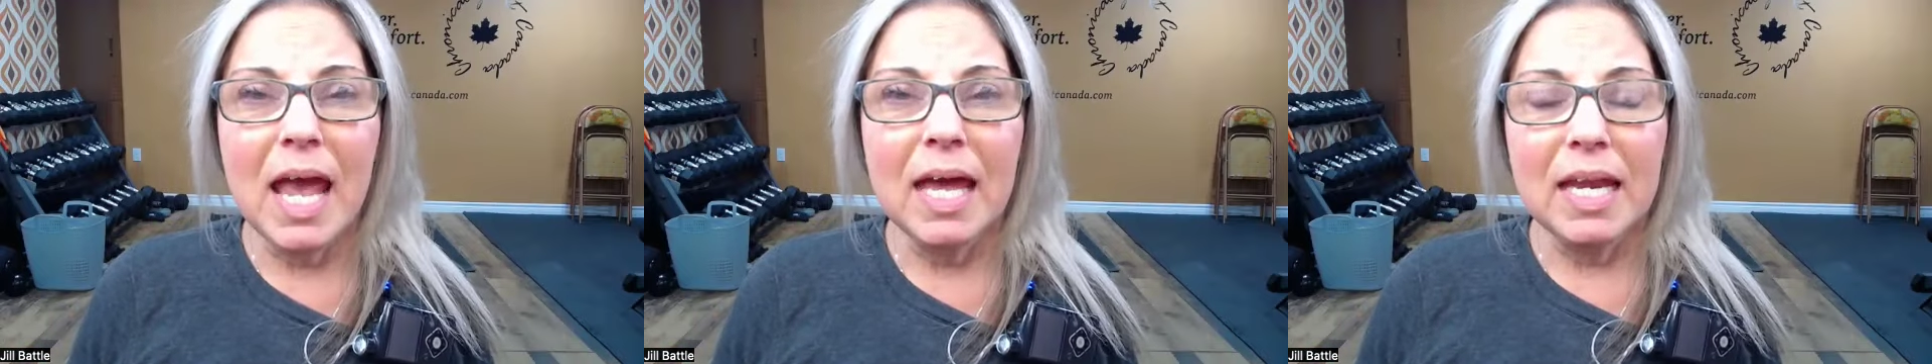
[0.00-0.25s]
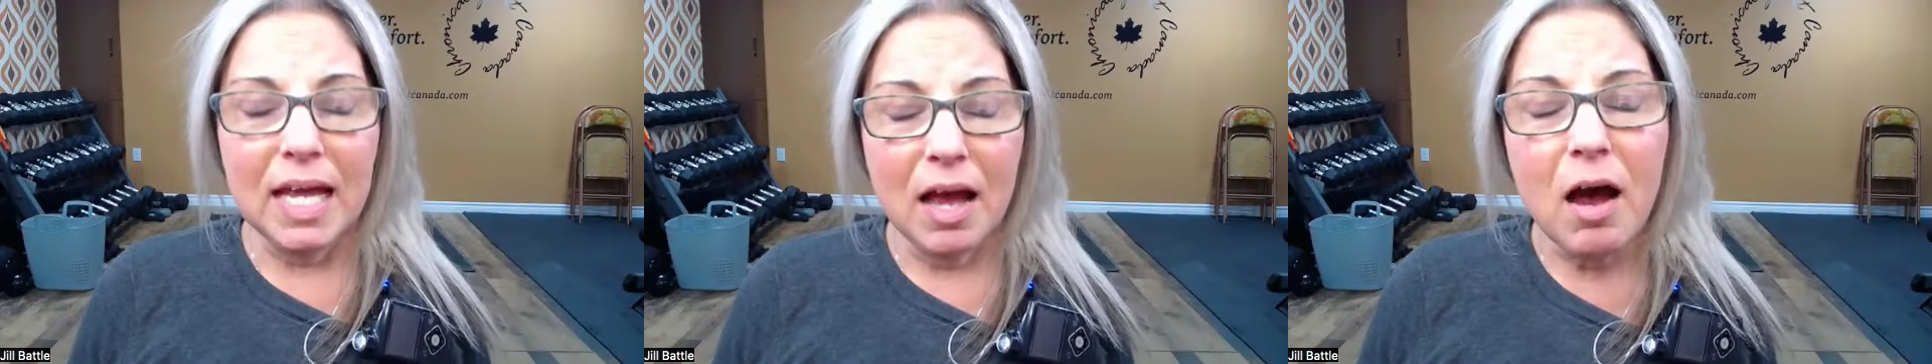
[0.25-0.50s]

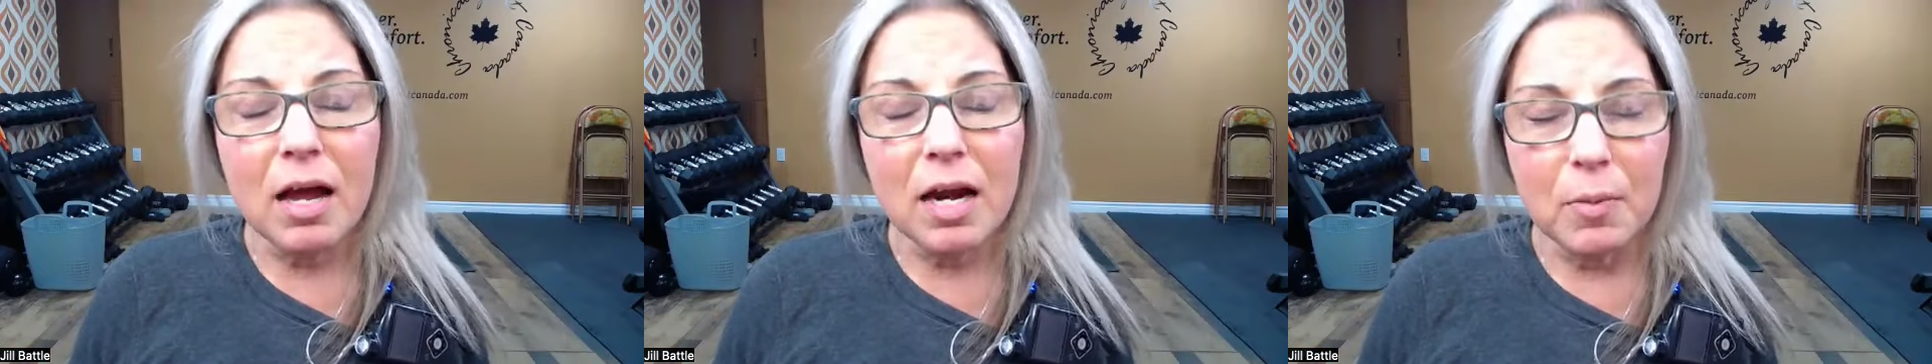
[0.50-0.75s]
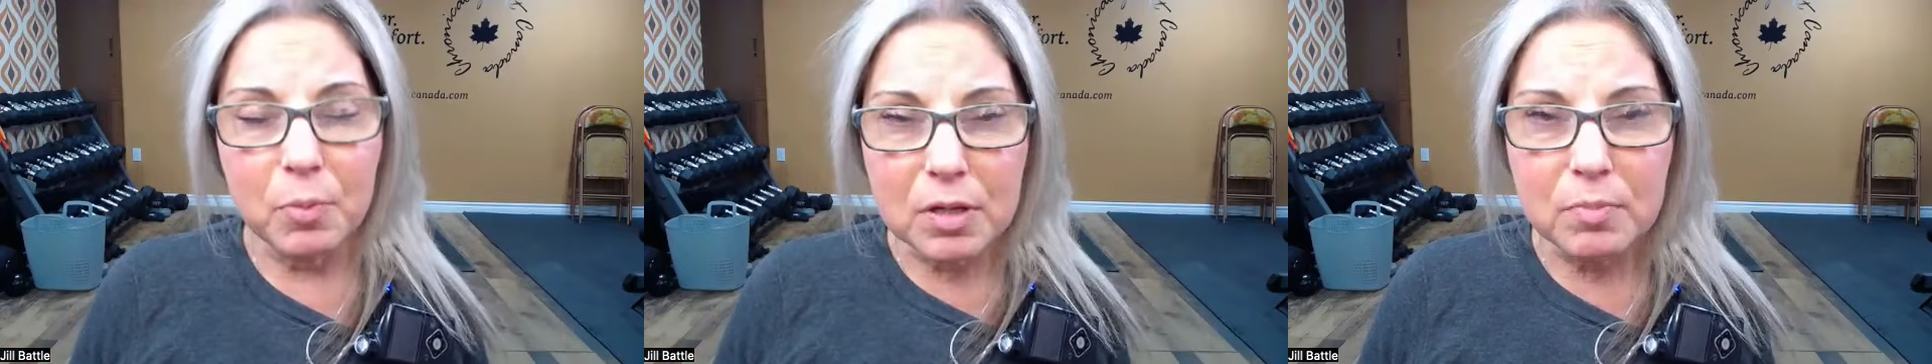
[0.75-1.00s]
and it caught
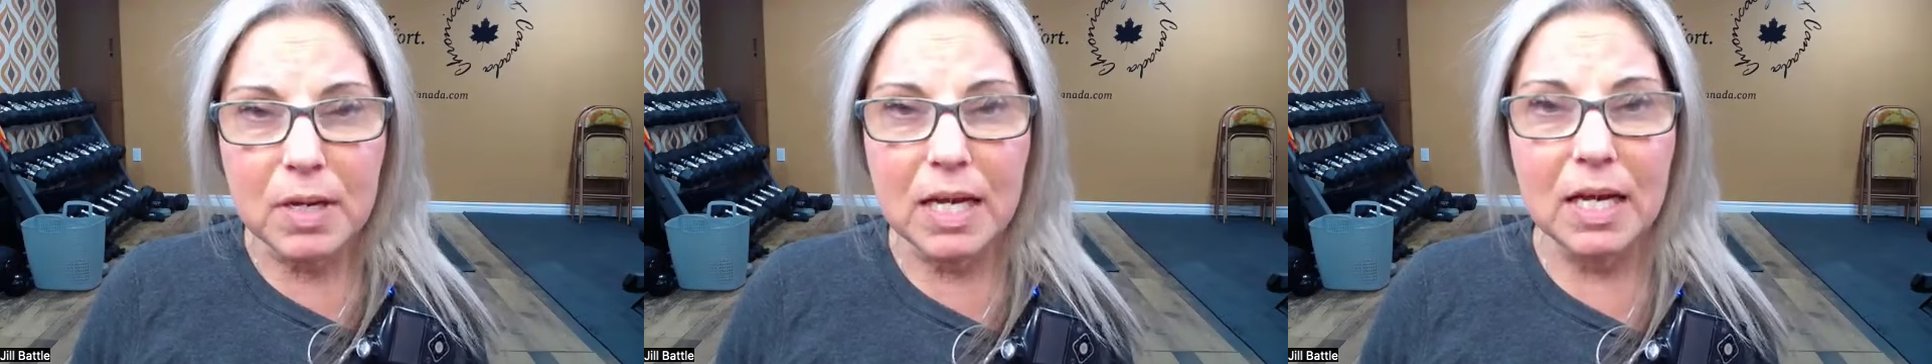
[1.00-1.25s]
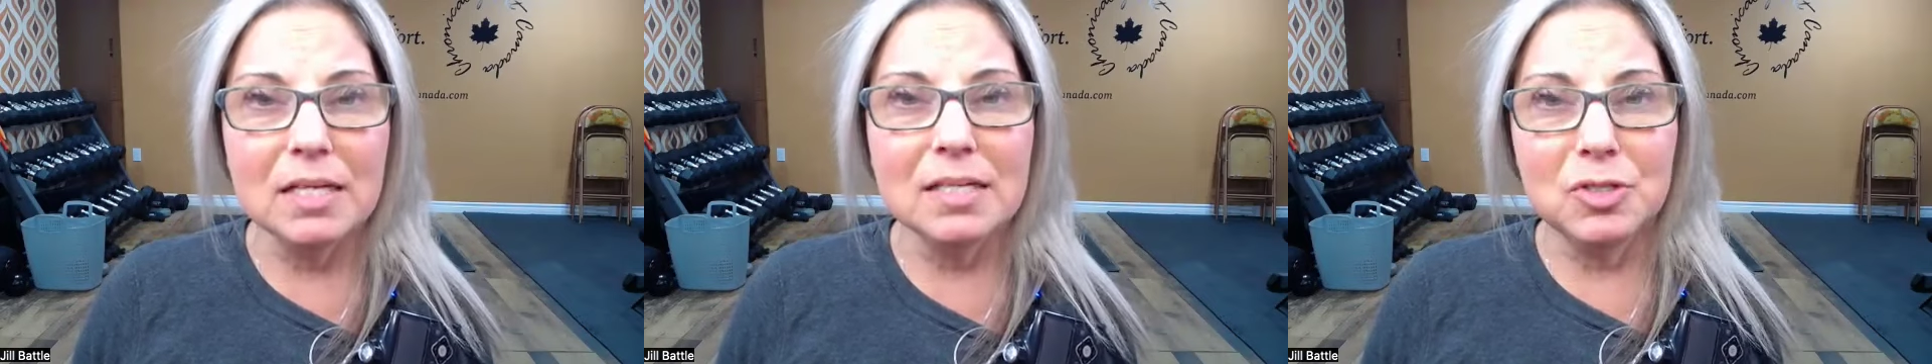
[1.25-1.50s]
up with
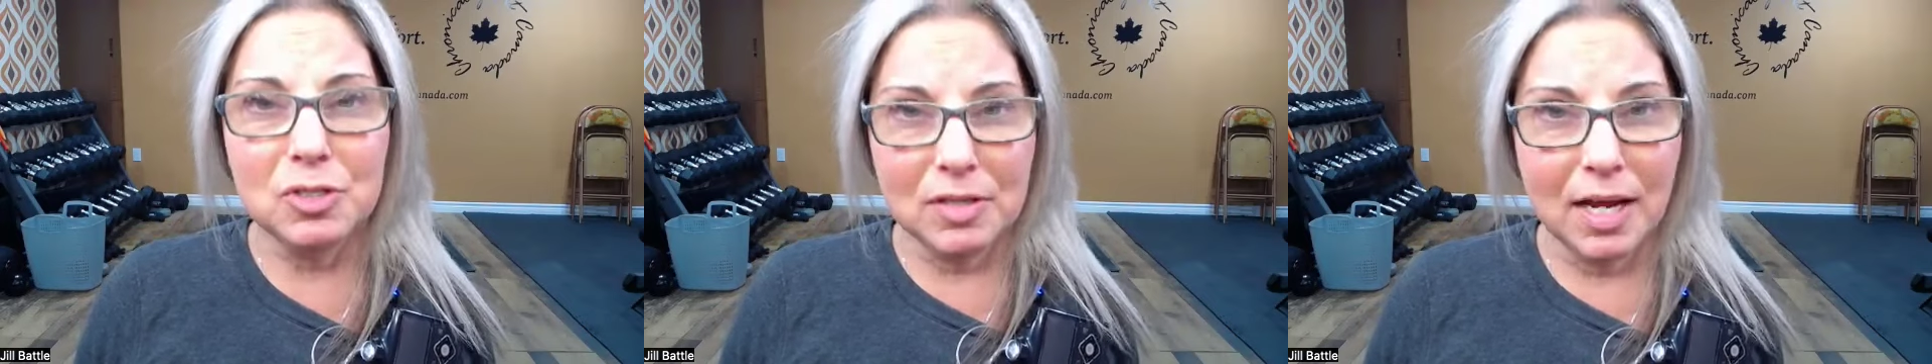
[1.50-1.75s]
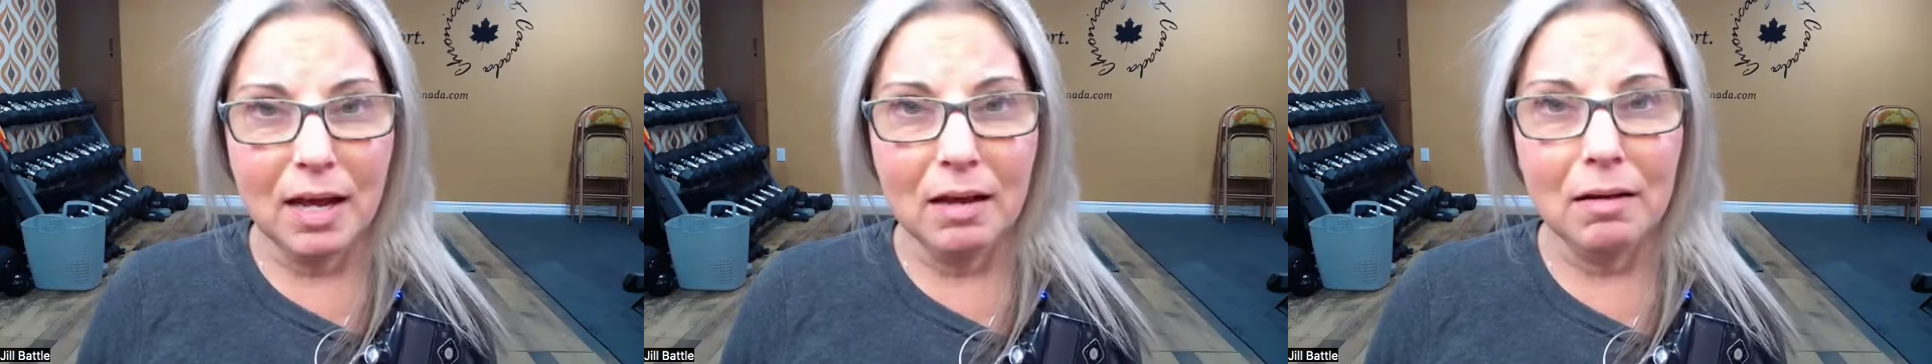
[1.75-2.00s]
me
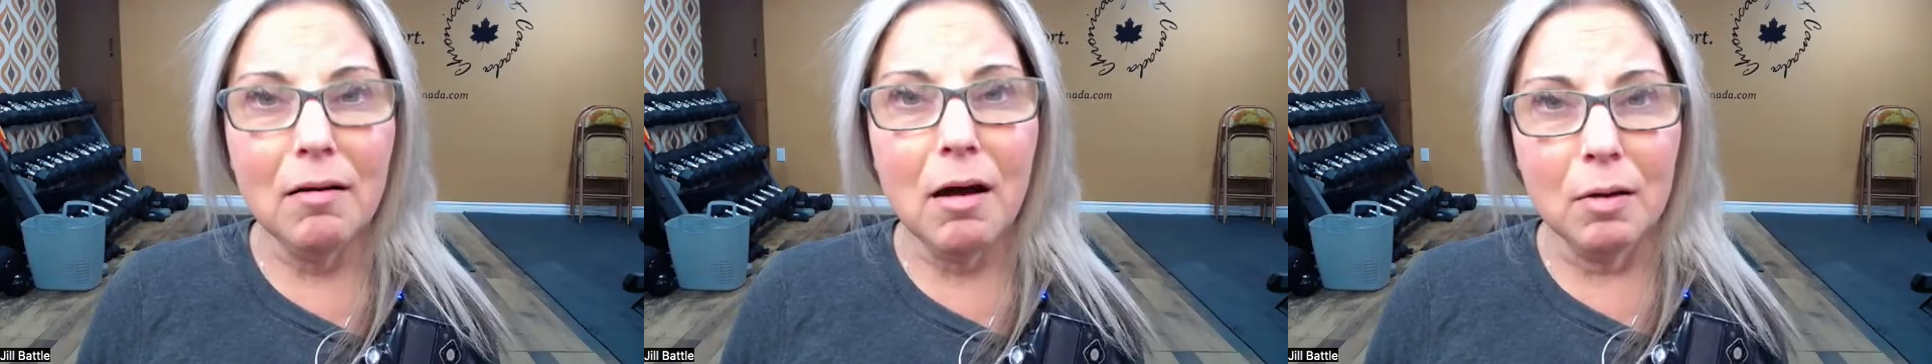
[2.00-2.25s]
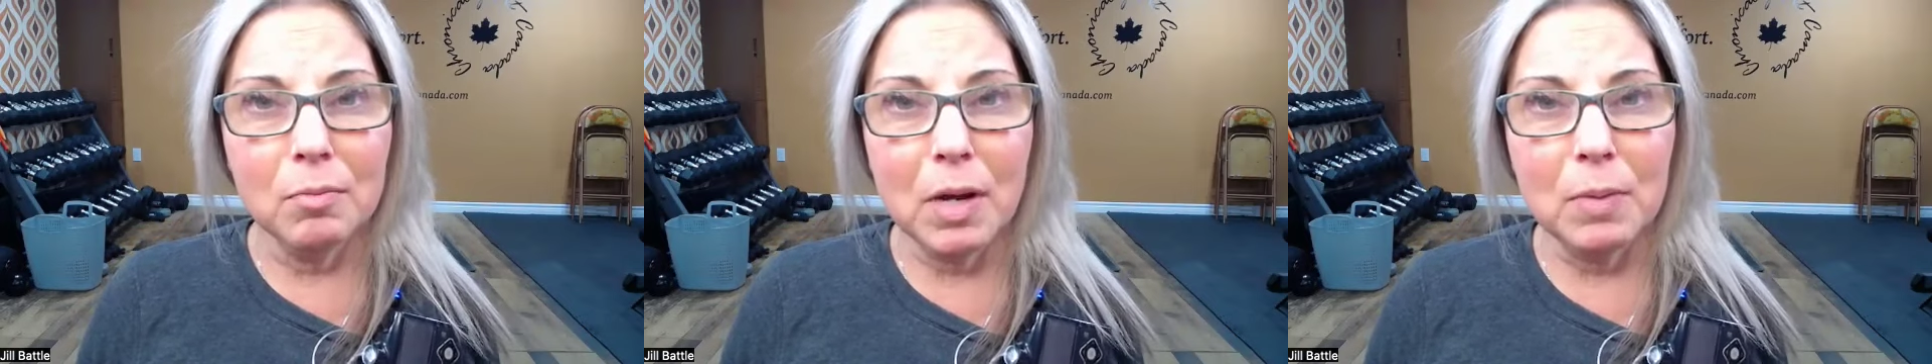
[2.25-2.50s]
today
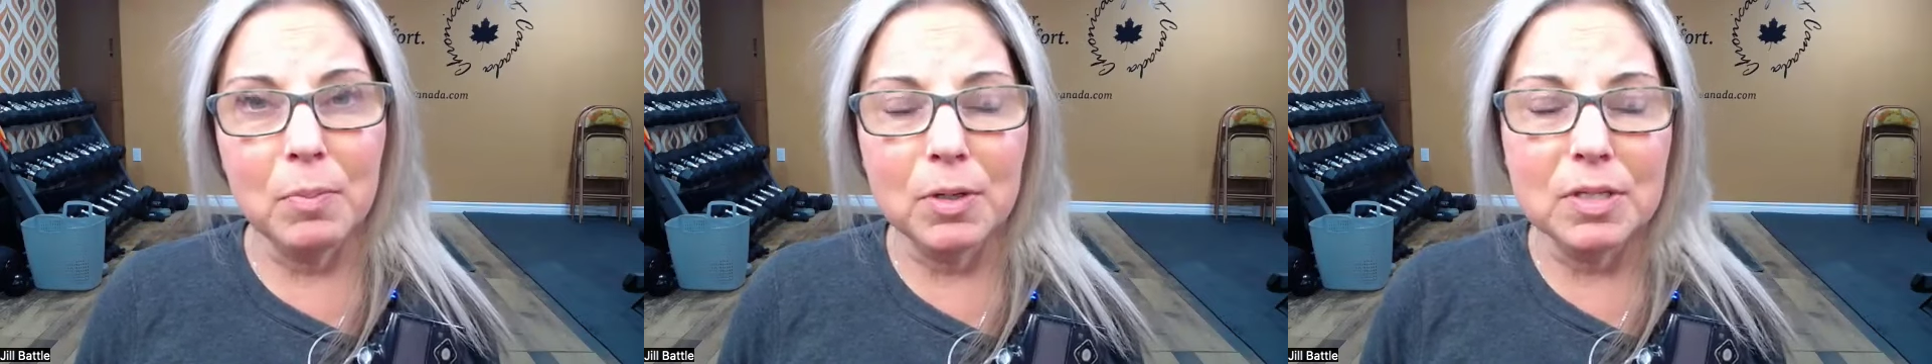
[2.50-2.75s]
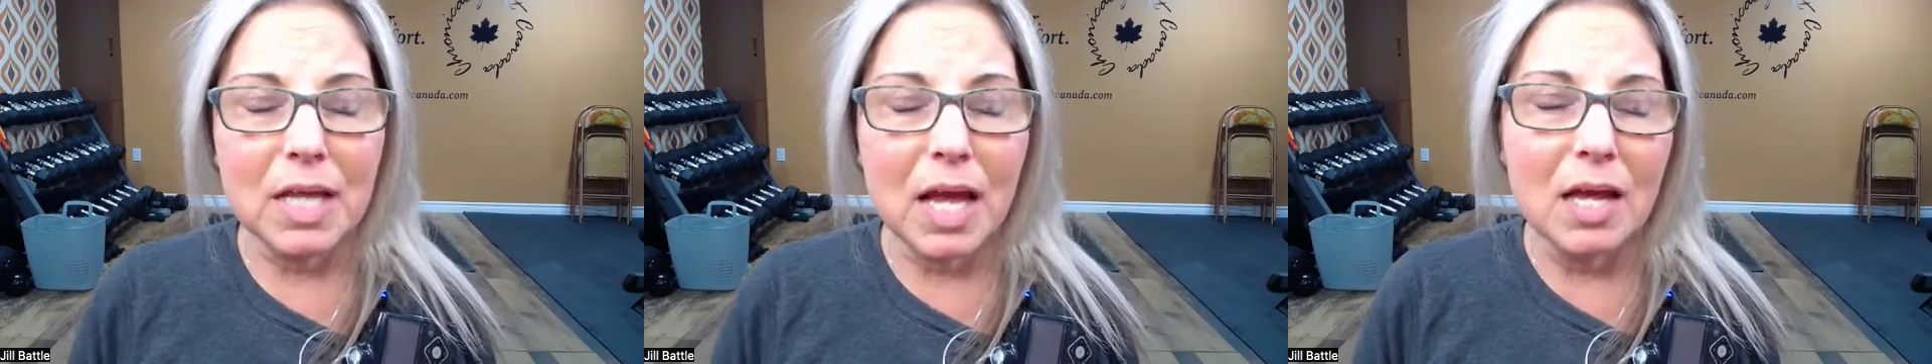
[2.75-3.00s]
on my
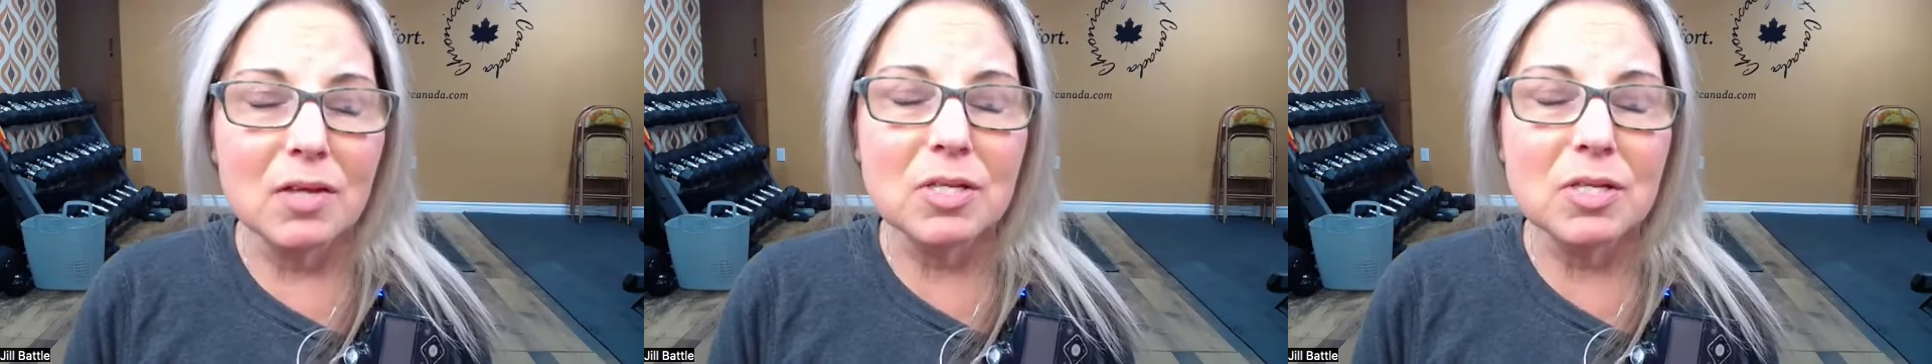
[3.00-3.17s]
birthday.